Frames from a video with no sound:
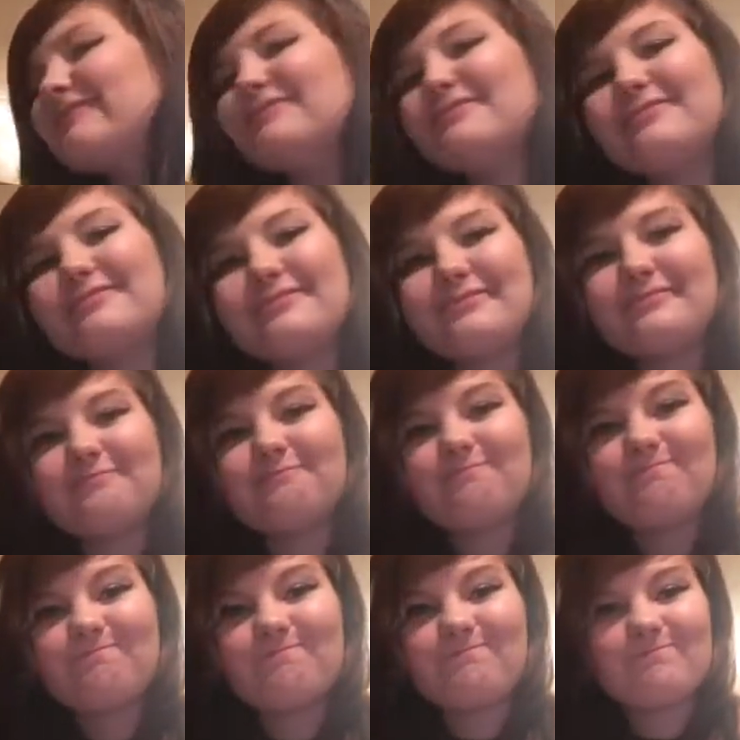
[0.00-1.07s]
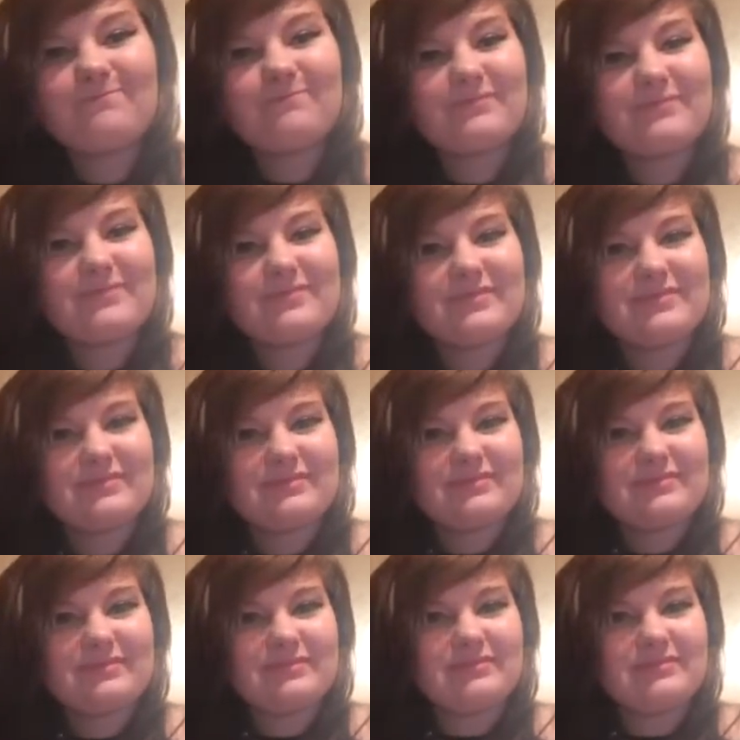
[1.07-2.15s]

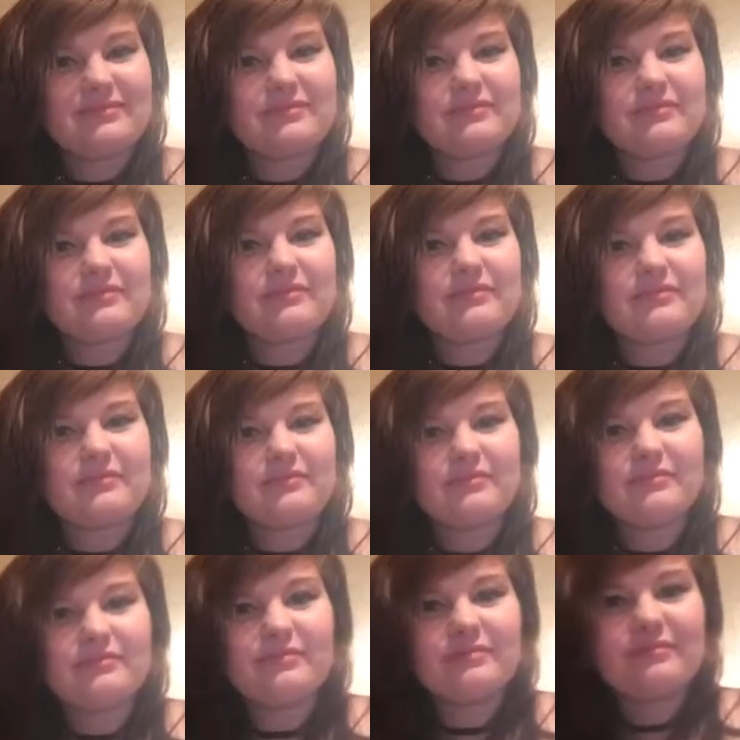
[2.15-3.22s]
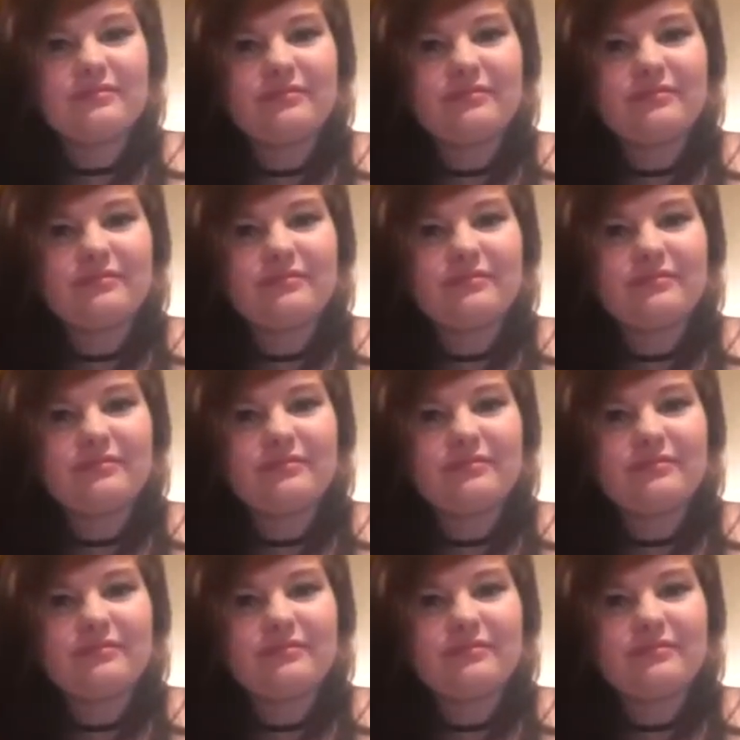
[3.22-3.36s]
Nothing is said.